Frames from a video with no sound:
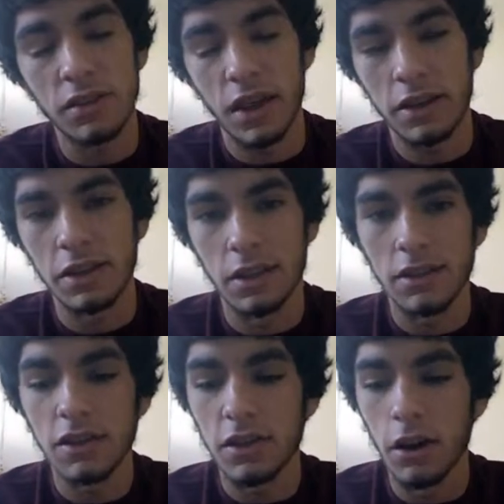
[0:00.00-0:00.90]
was
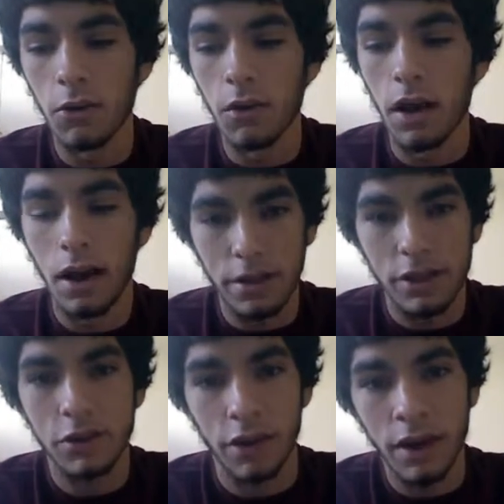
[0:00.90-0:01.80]
excellent, so
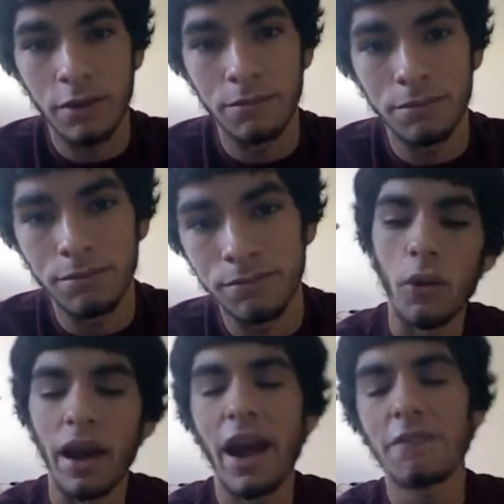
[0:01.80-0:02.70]
that's great. Oh,
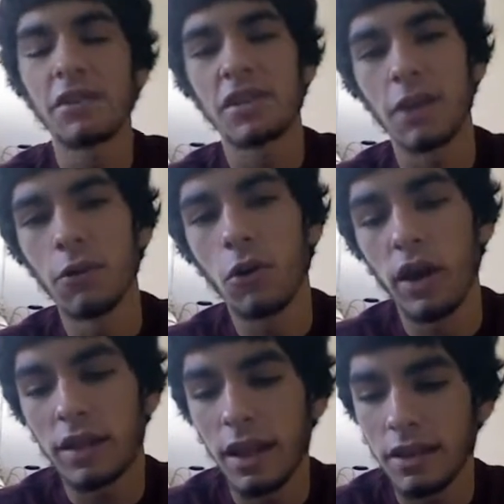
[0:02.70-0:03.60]
and I have to say real
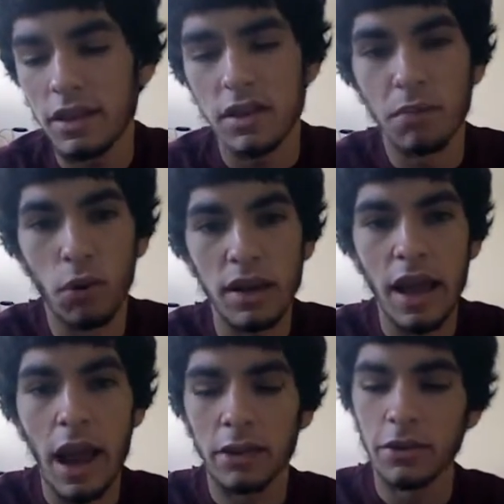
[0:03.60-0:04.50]
quick that the supporting
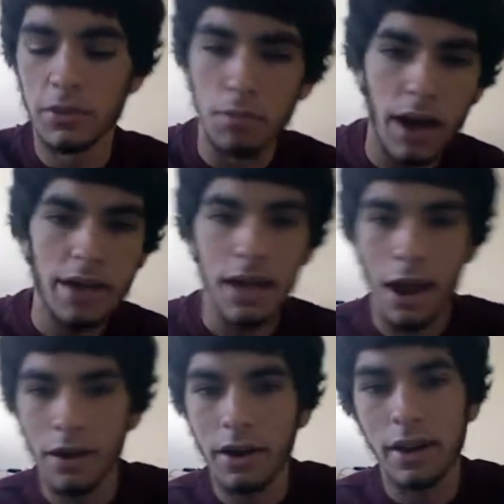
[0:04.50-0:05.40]
actors, Mike,
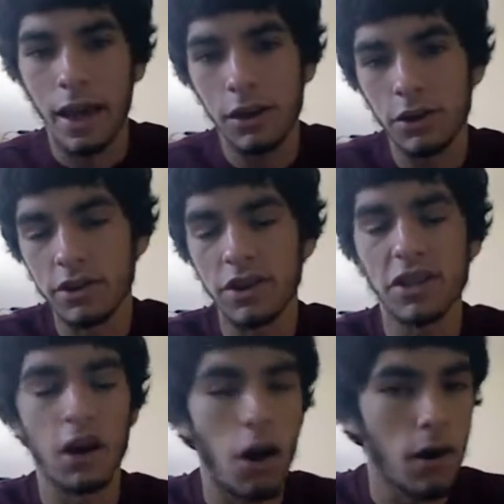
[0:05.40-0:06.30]
Eric, Angela,
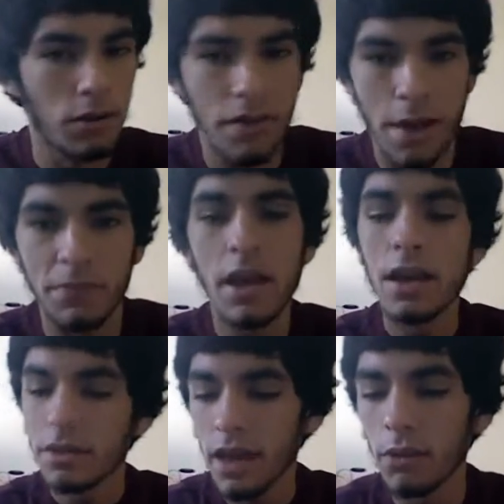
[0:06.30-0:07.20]
Jessica, all of them,
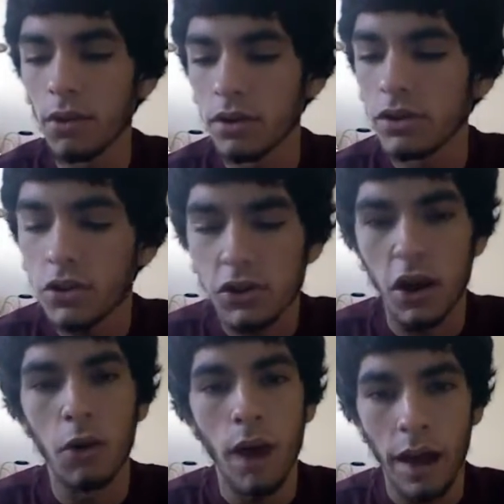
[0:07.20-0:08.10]
they were
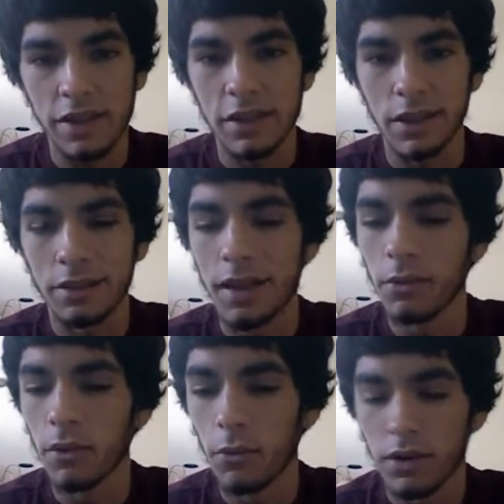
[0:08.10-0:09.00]
so excellent. They
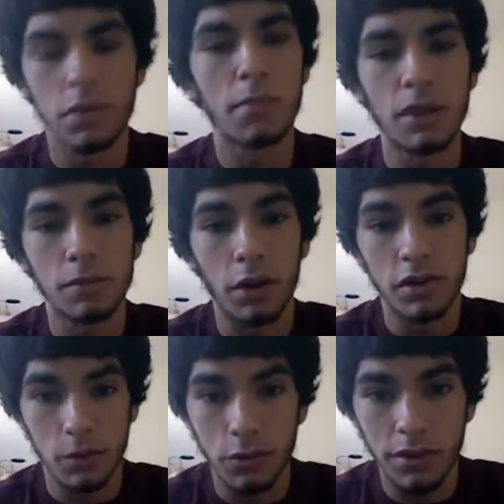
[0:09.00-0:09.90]
were one of the best parts
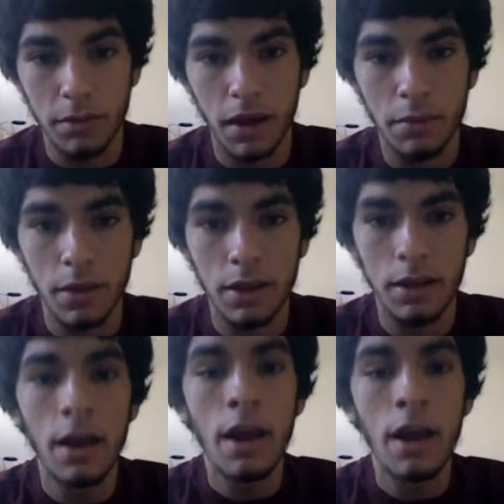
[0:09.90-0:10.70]
of the movie, in my opinion,